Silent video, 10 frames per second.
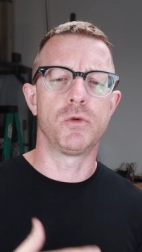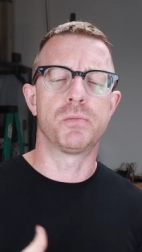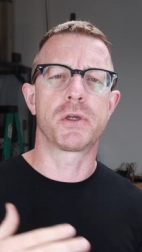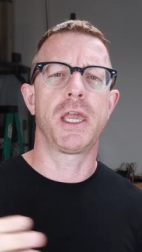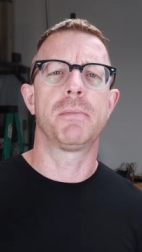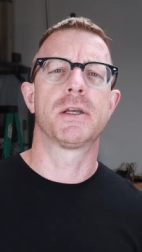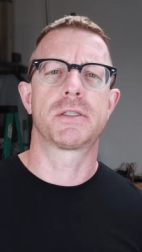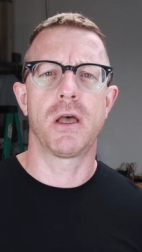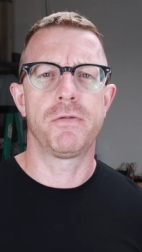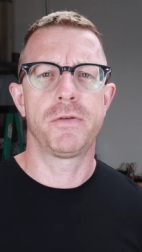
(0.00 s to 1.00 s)
duplicate
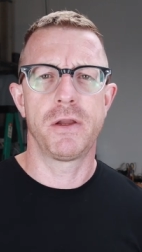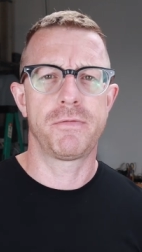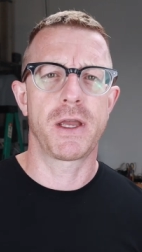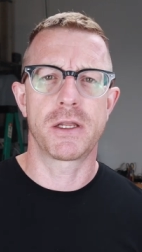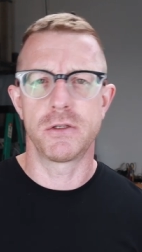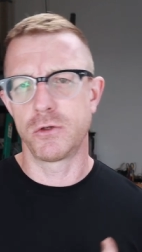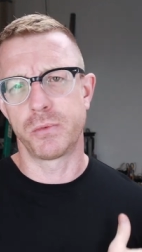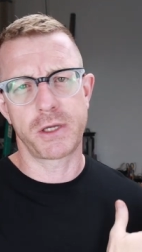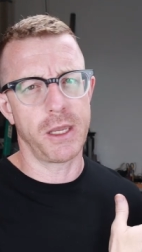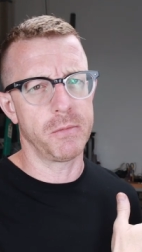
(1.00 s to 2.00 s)
myself. And if I can
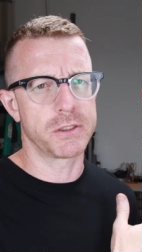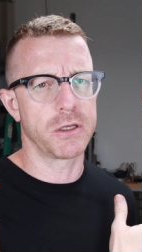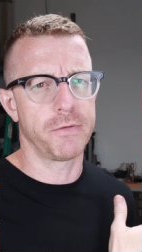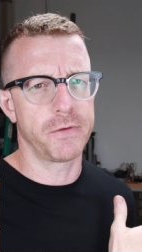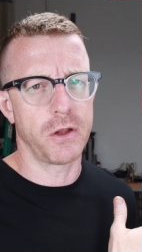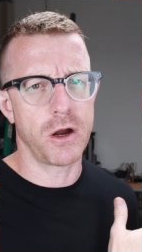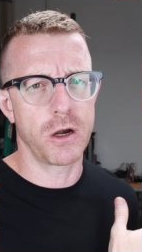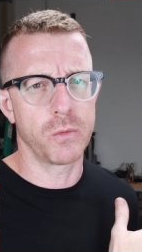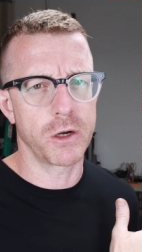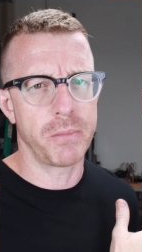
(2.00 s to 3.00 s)
duplicate myself in a
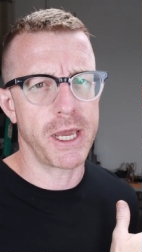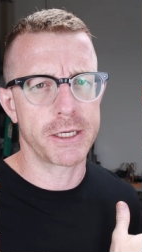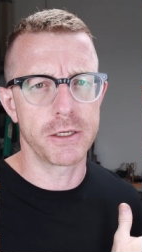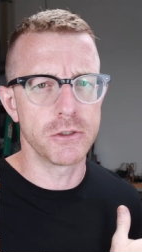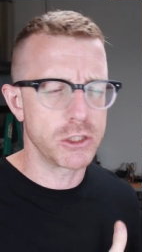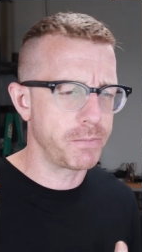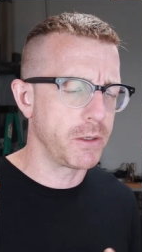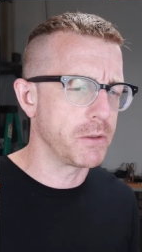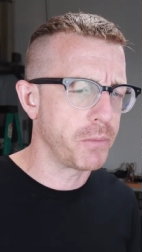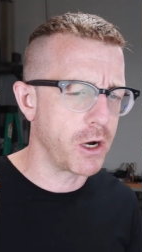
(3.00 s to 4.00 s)
hardware packing and
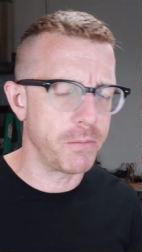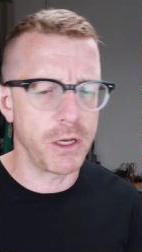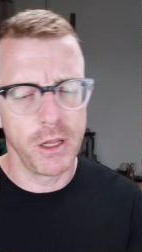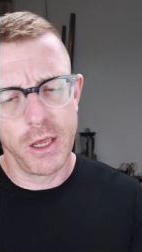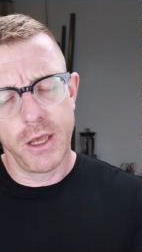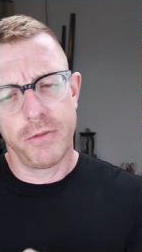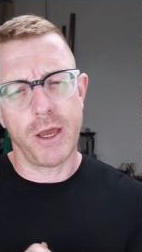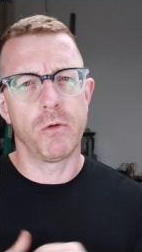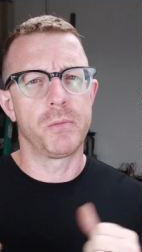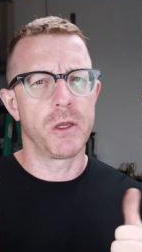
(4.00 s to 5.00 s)
shipping department,
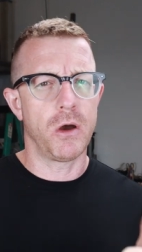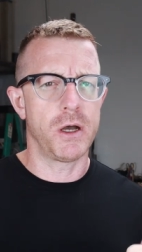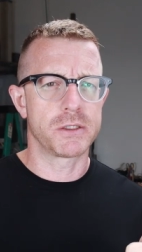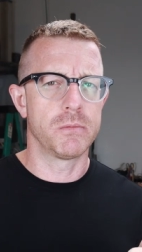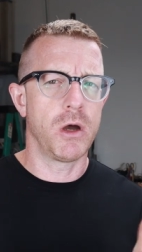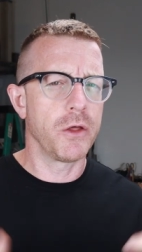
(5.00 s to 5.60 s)
that would be awesome.